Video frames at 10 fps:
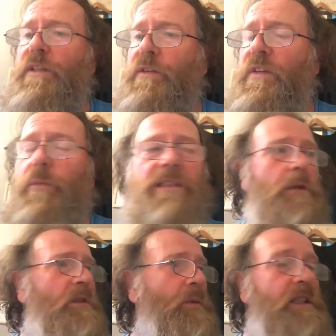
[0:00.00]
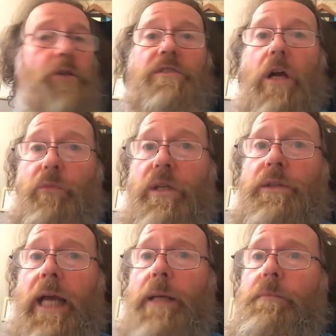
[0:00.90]
other thing we did was we used our real
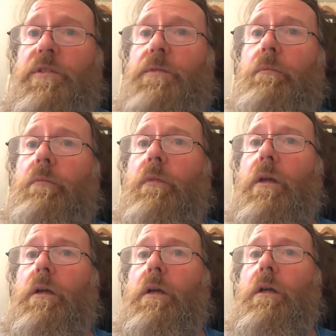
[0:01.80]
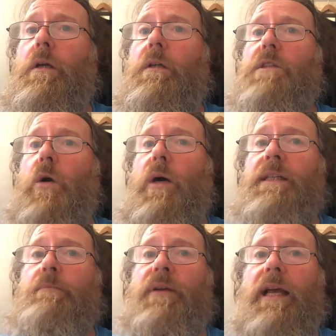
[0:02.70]
names. So I
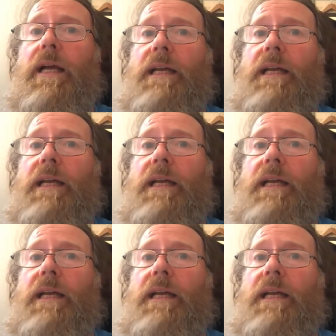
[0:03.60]
didn't play a